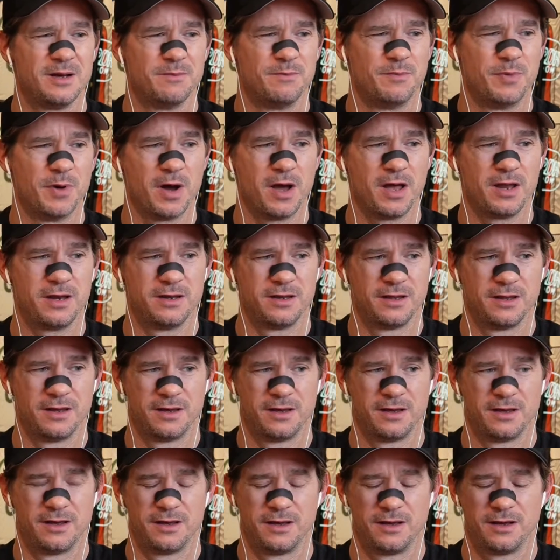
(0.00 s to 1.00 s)
But
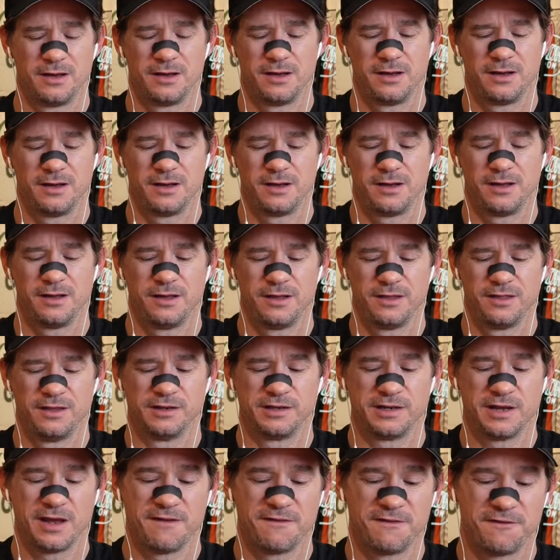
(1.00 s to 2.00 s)

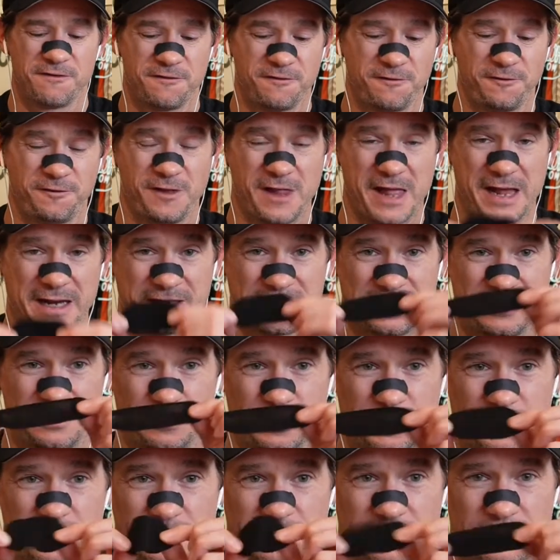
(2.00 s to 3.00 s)
this
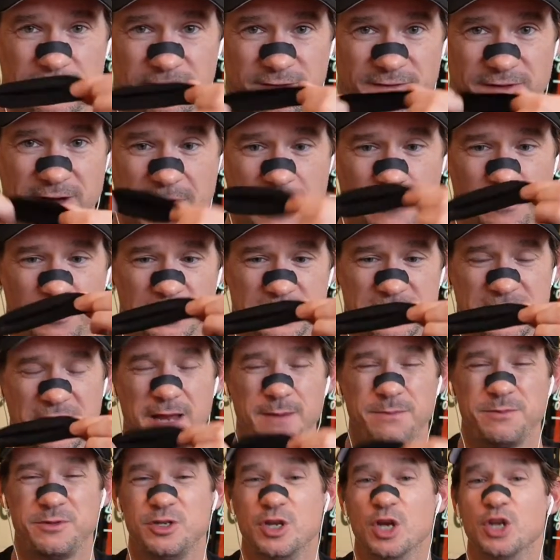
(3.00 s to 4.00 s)
flexible fabric
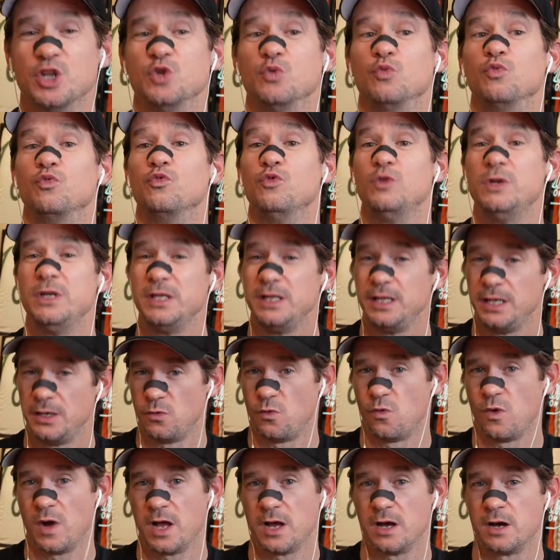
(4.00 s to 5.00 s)
tape does really
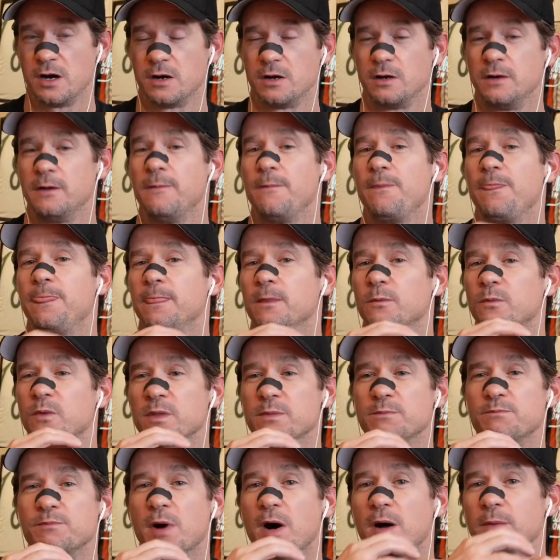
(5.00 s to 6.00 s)
well
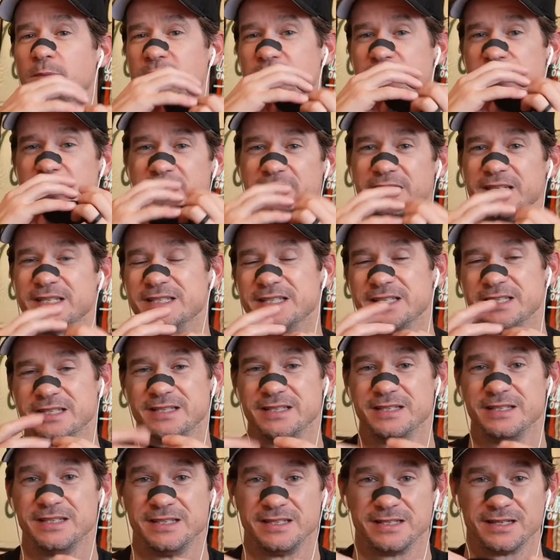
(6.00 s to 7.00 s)
with bumps and
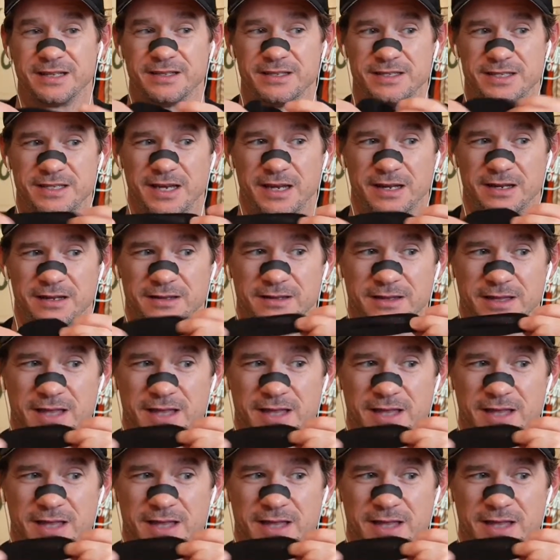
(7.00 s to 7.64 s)
inconsistencies on the skin.